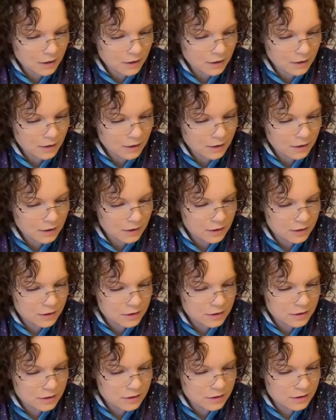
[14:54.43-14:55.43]
do your
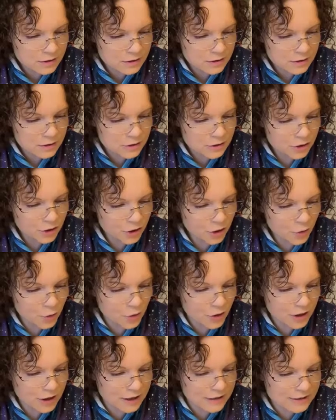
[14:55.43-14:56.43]
work till you feel
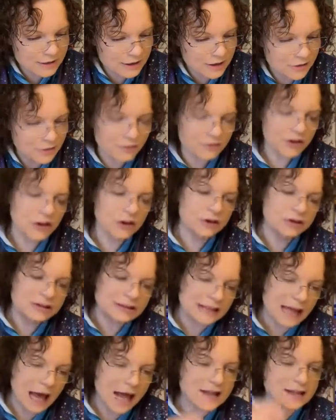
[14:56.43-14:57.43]
satisfied
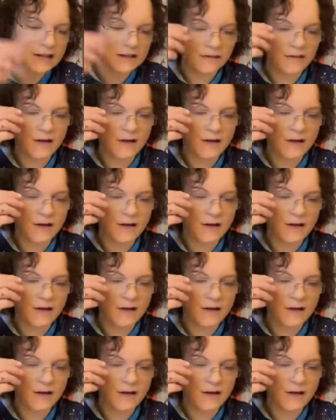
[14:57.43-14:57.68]
with it.